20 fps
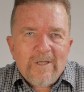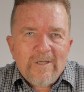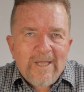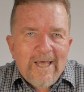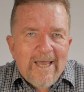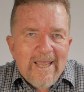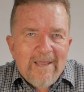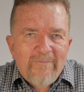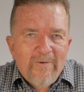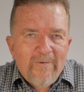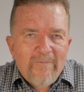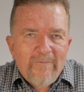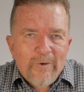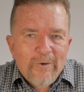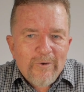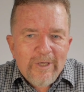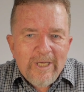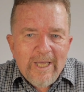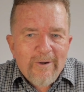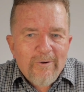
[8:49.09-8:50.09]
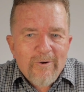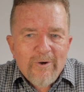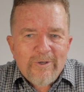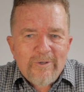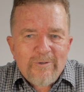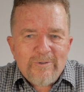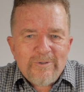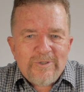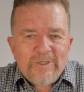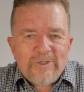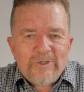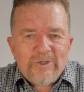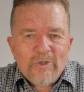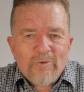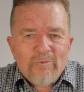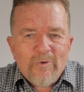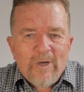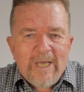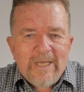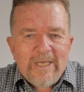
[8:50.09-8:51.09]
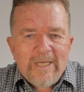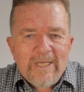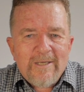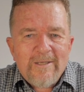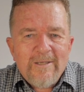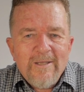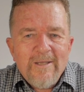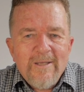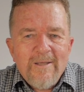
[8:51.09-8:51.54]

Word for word: life of your characters that you're writing.